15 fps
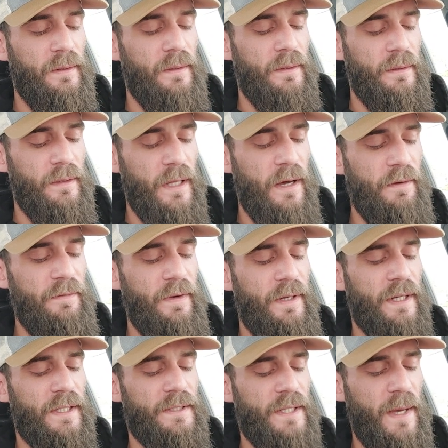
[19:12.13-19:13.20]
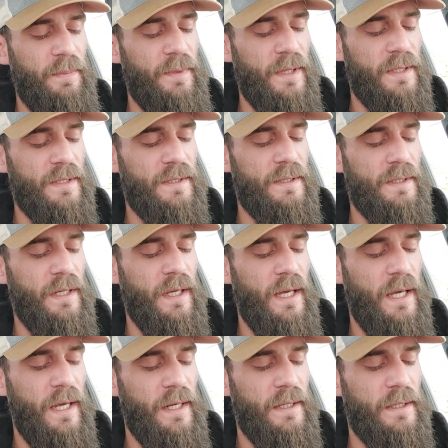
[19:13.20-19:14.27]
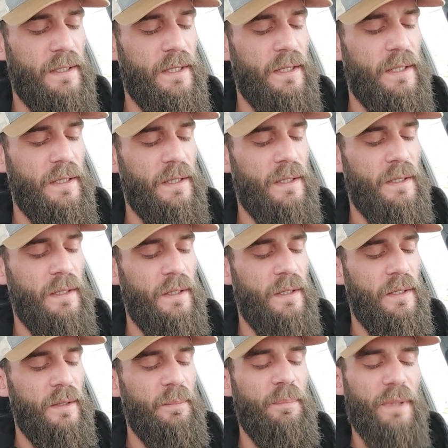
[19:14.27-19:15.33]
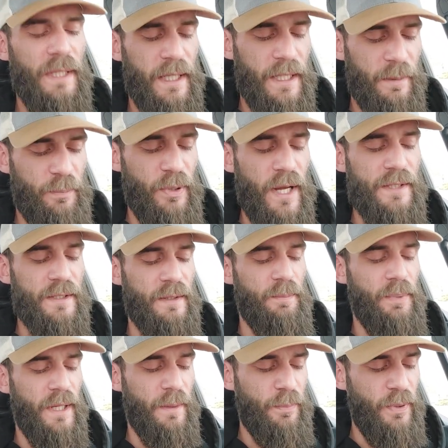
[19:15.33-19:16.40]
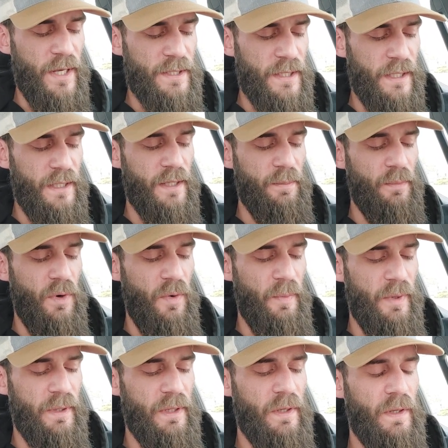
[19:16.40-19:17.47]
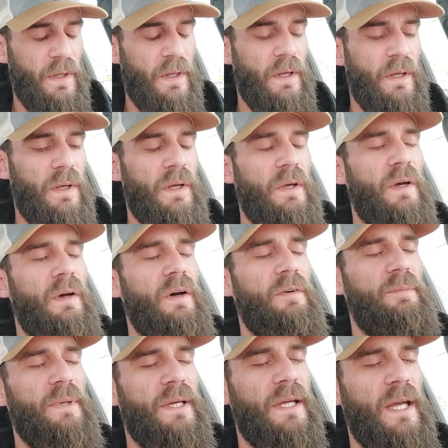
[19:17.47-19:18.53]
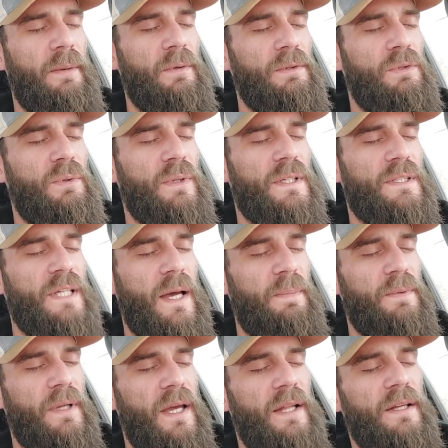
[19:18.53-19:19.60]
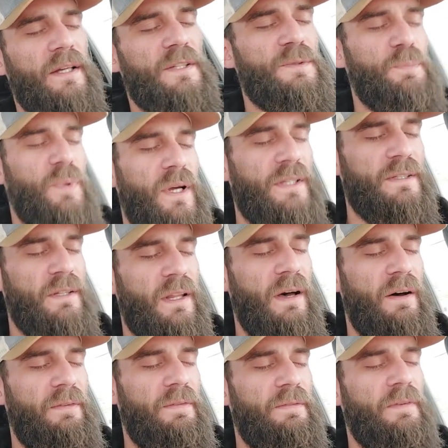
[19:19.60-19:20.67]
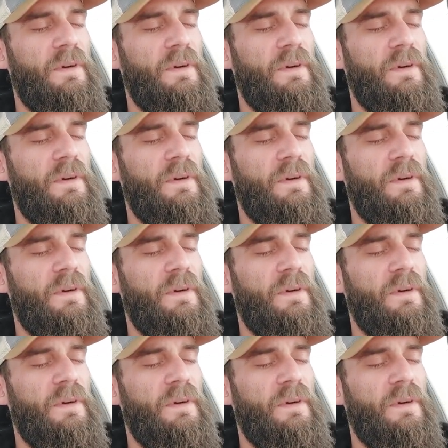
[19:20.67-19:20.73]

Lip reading: Love and acceptance and being present in the moment of being able to accept and express love